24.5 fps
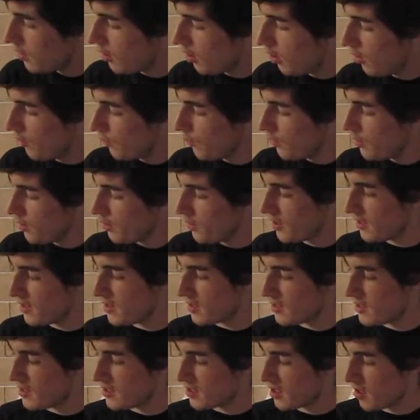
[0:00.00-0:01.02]
hopefully you'll get to
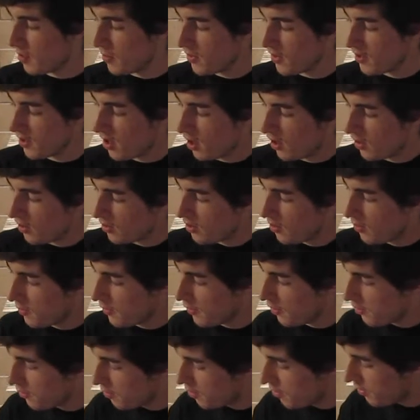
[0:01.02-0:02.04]
see some of the color going
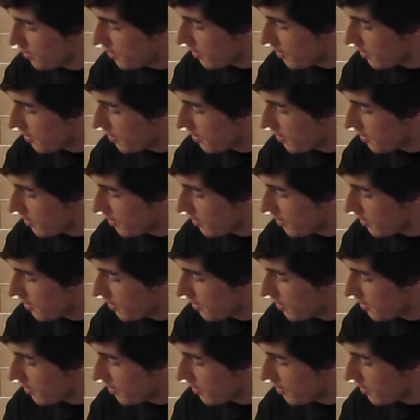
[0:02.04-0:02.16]
through